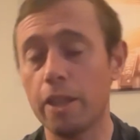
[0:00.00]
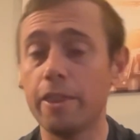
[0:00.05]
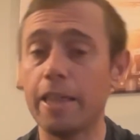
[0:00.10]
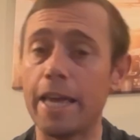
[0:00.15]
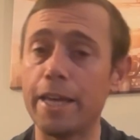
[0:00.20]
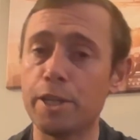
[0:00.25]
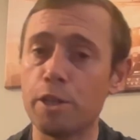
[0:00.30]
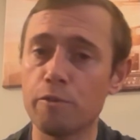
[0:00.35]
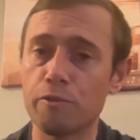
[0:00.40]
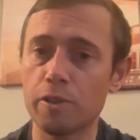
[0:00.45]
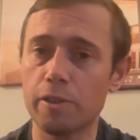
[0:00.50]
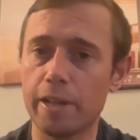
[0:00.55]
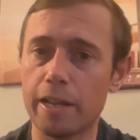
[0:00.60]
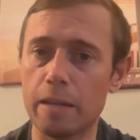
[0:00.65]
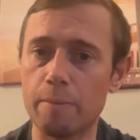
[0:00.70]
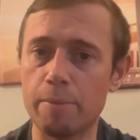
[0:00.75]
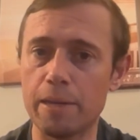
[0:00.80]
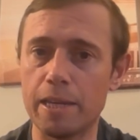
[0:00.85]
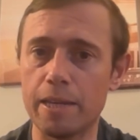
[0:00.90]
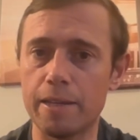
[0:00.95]
Thank you for
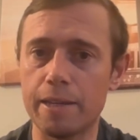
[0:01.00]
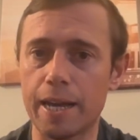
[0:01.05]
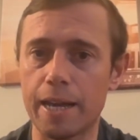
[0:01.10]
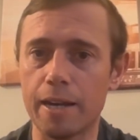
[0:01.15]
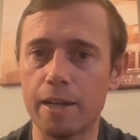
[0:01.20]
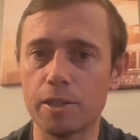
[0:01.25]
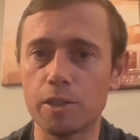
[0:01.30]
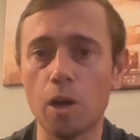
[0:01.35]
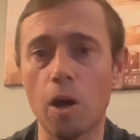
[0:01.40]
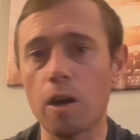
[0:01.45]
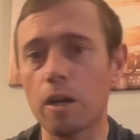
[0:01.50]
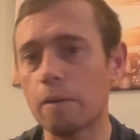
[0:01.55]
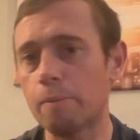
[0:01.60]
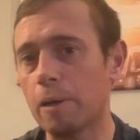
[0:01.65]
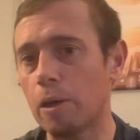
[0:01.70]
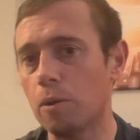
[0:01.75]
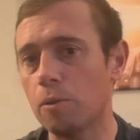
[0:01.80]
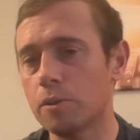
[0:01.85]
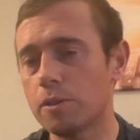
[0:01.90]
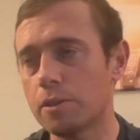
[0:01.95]
letting me kind of talk
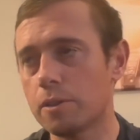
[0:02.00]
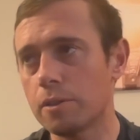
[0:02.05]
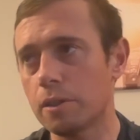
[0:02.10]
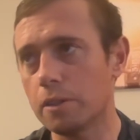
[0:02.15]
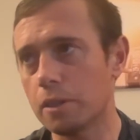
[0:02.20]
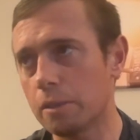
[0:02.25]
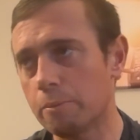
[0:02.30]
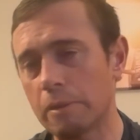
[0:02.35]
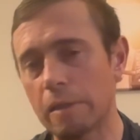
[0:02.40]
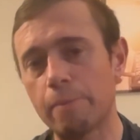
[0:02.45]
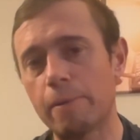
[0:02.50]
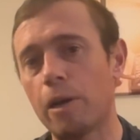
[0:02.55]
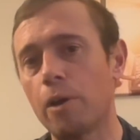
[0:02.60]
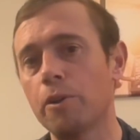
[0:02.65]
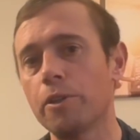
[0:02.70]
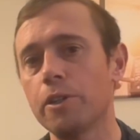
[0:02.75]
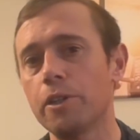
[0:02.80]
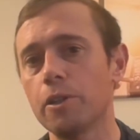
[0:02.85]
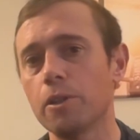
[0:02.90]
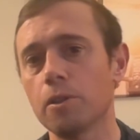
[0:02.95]
about a little bit
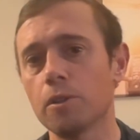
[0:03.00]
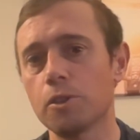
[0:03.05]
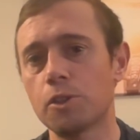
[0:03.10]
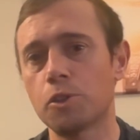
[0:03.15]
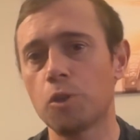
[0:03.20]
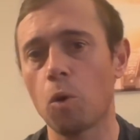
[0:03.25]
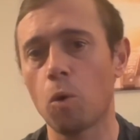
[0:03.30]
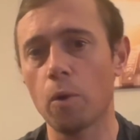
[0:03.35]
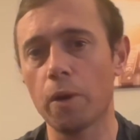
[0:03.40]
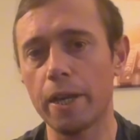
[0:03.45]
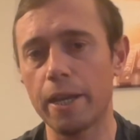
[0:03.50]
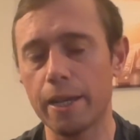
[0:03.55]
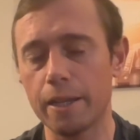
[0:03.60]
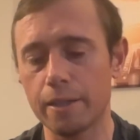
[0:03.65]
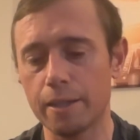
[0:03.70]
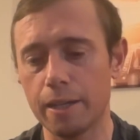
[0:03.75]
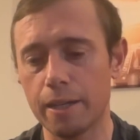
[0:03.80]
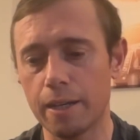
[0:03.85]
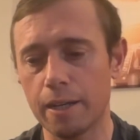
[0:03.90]
about your story and